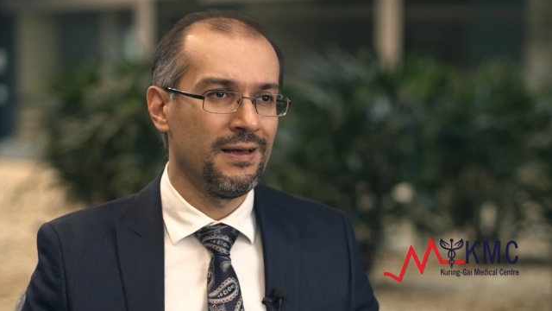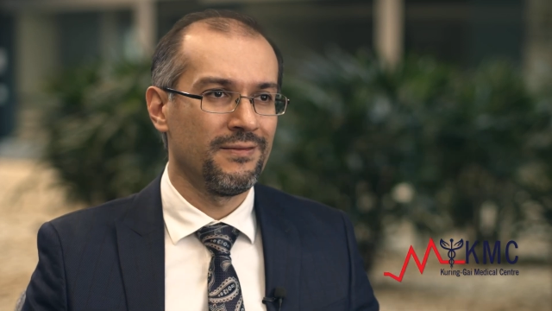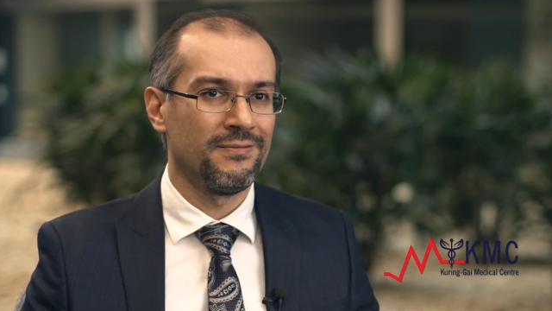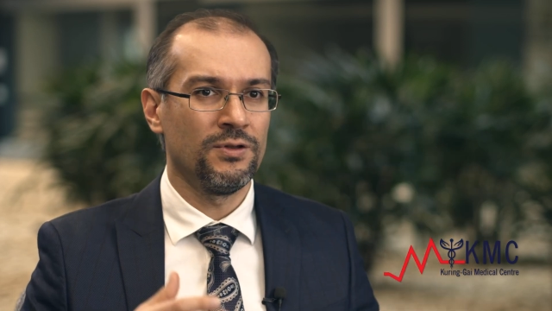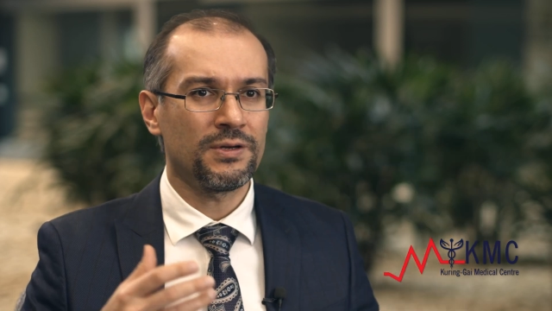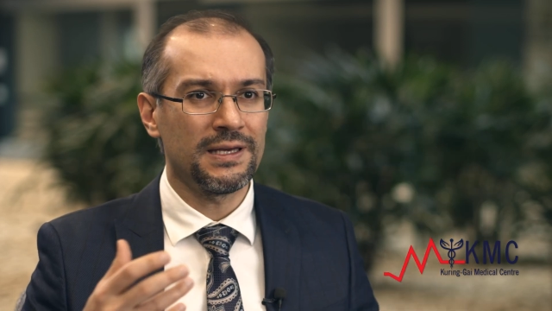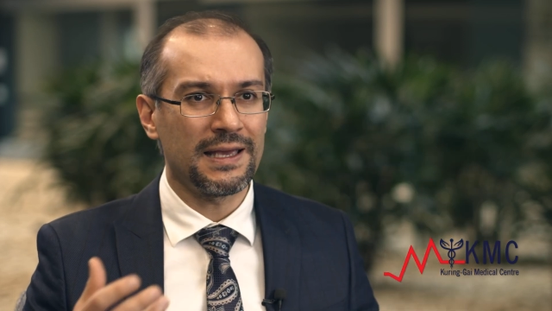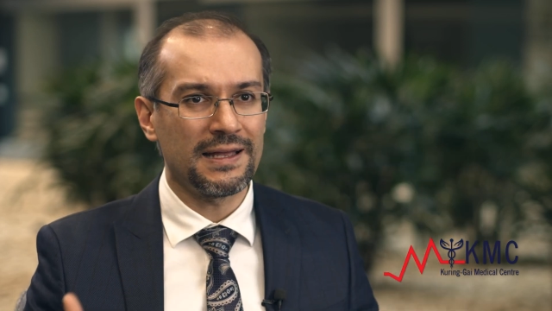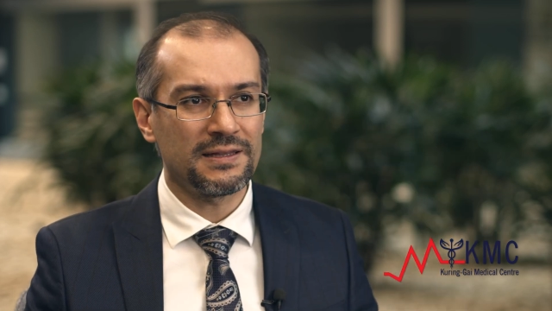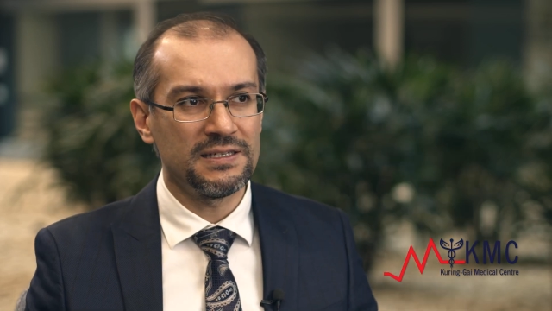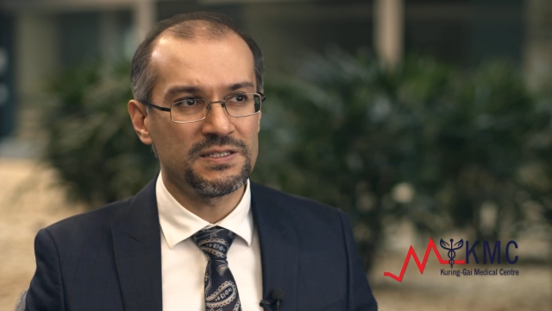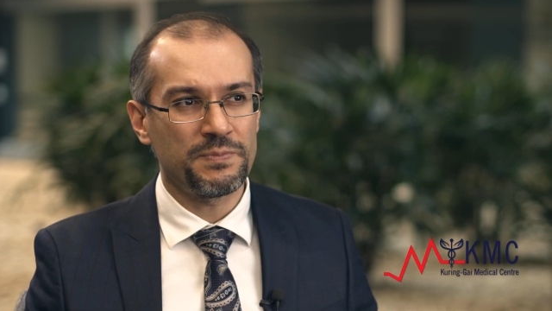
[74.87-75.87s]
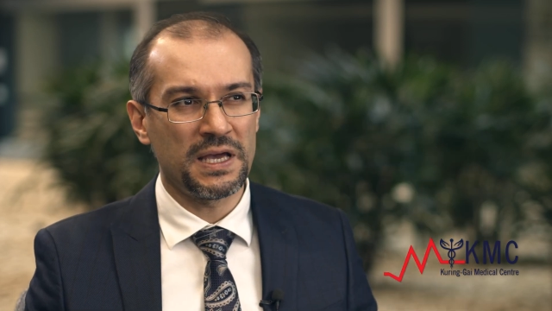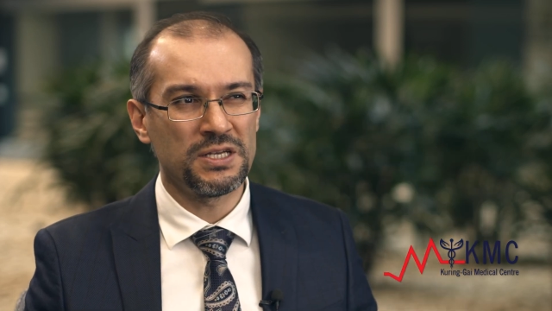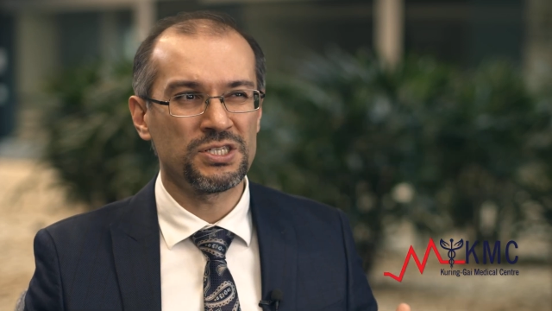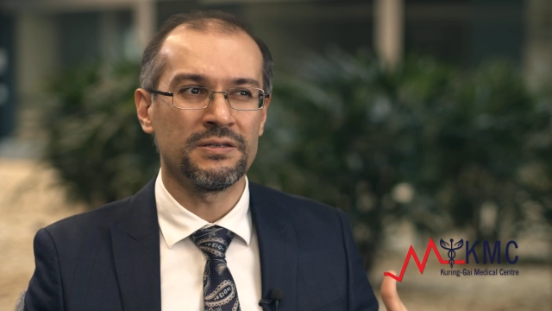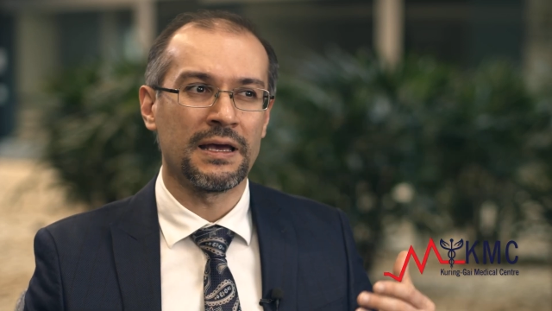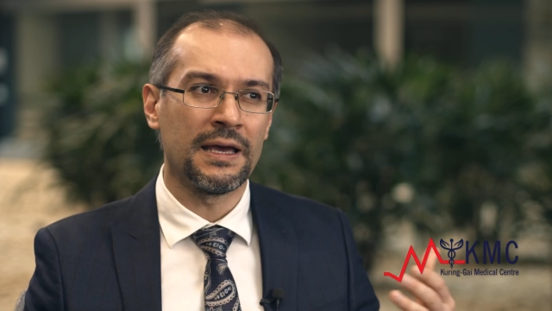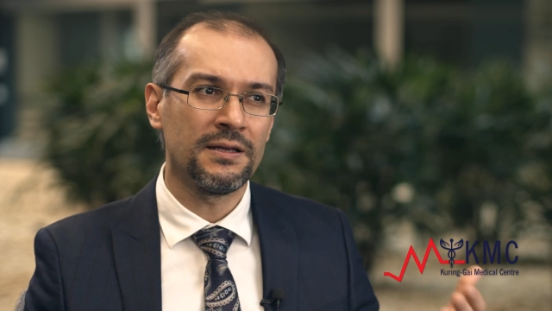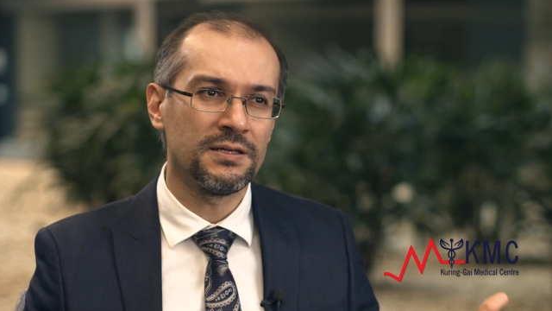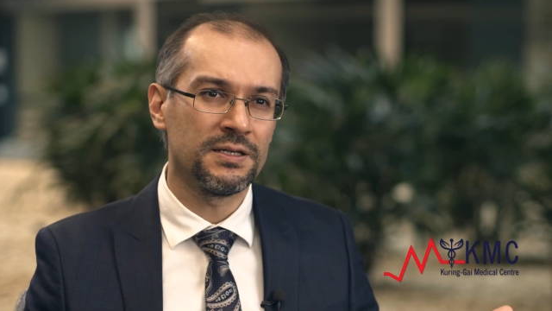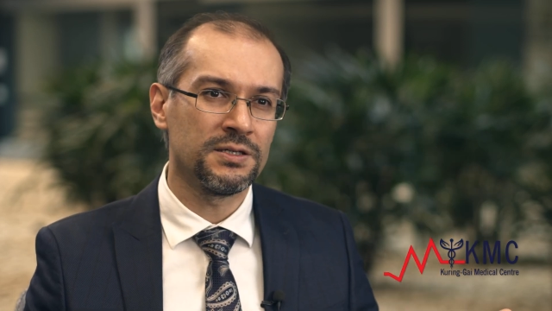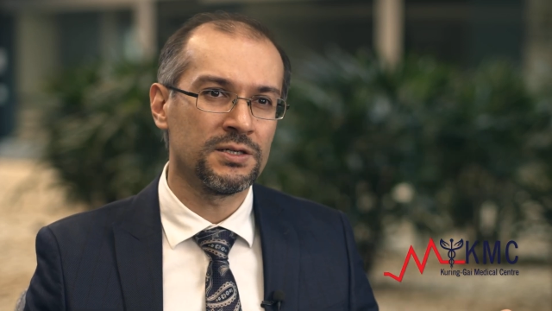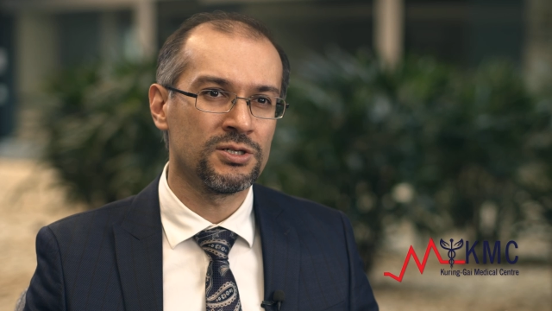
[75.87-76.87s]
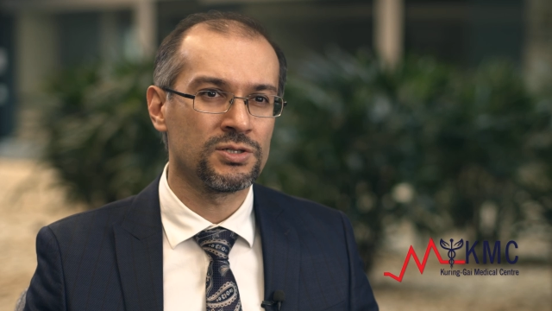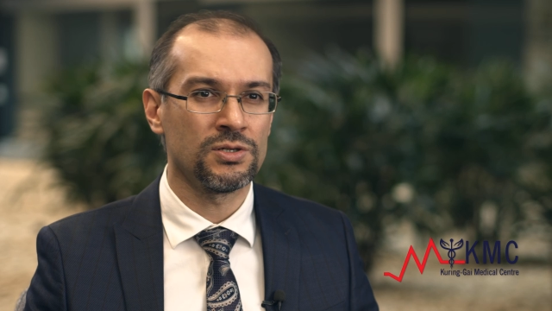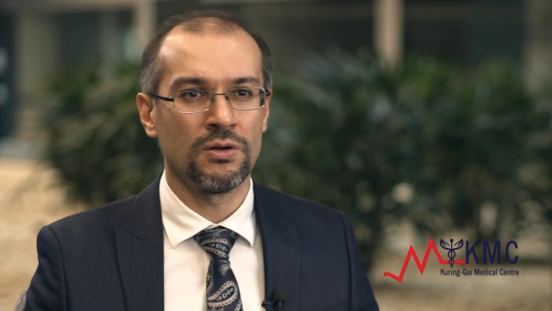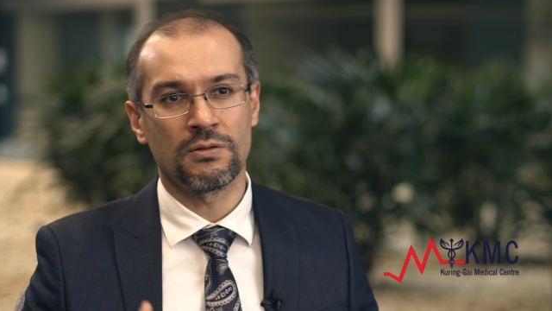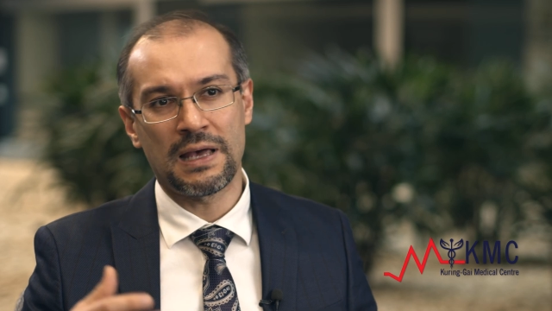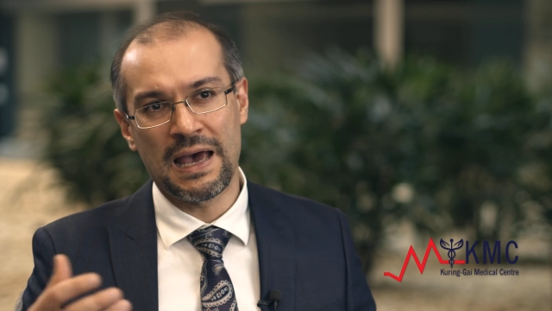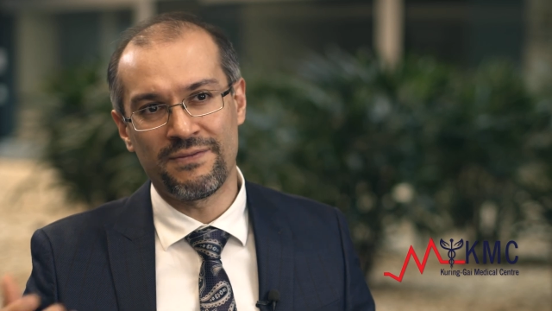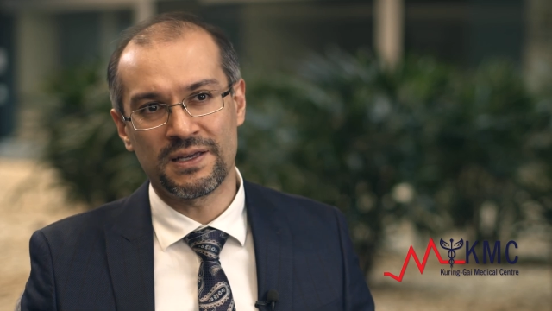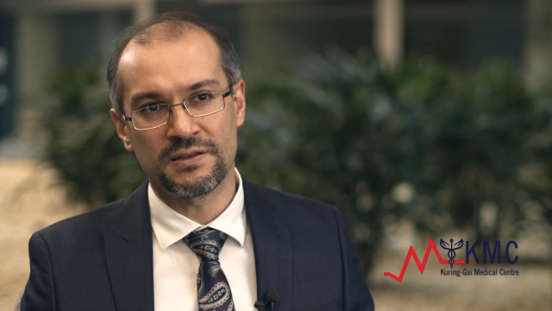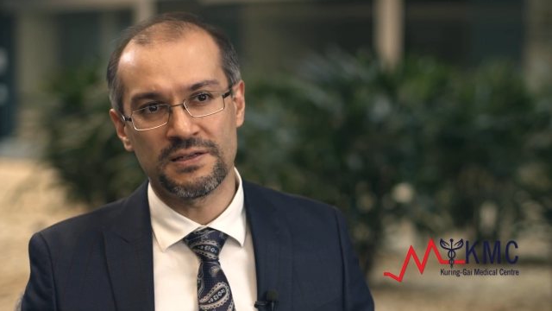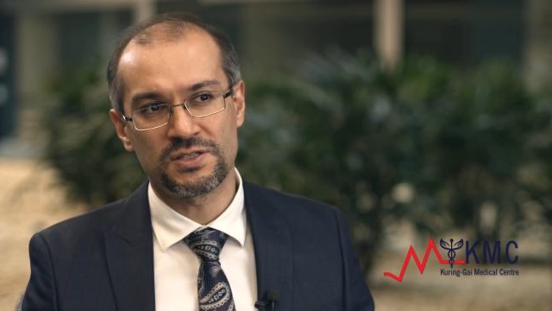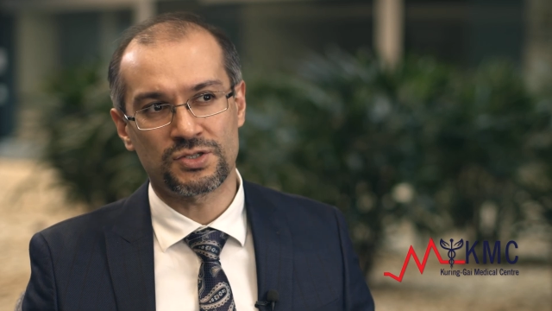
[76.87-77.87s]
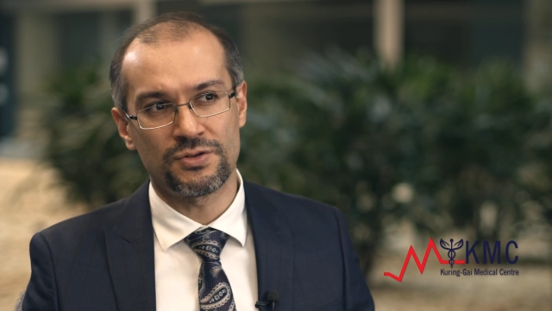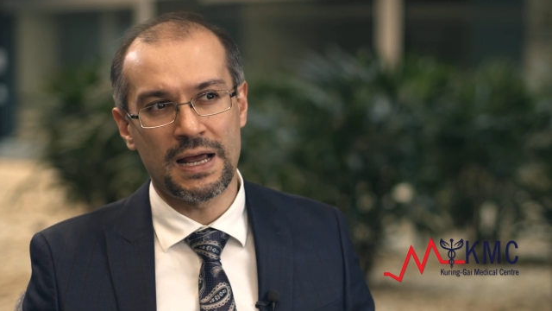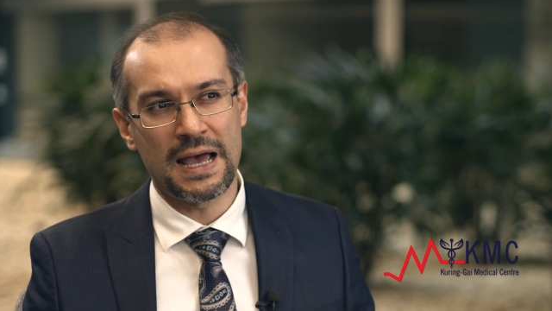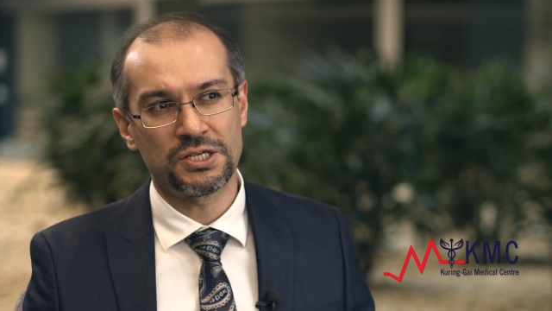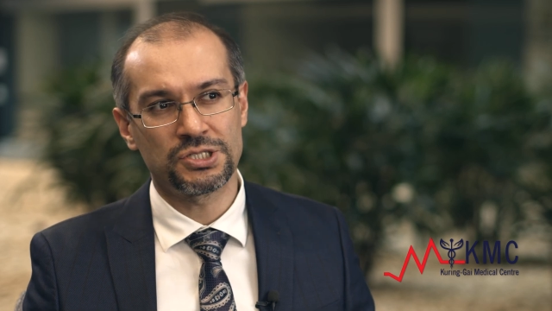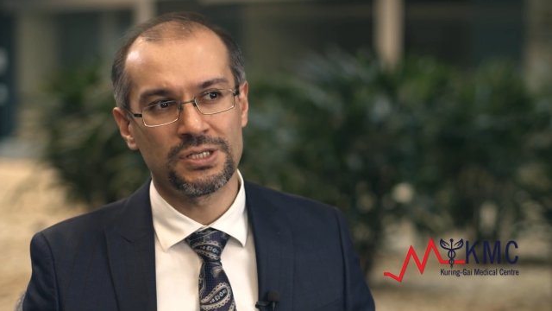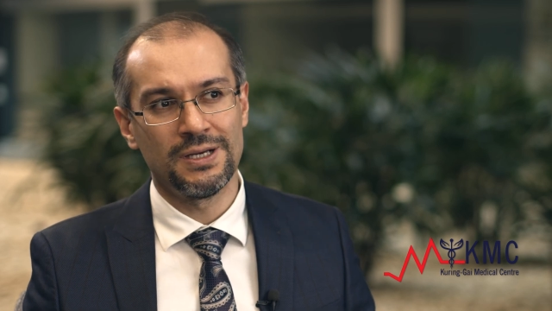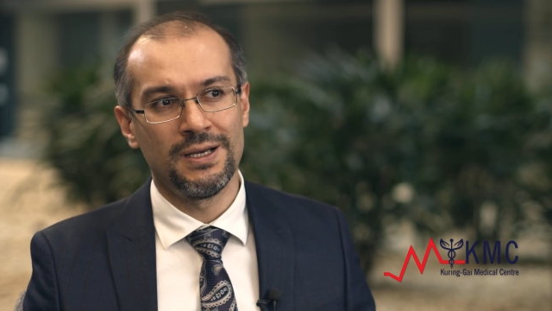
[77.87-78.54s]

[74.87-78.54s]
looking at this patient 18 years old having this rash,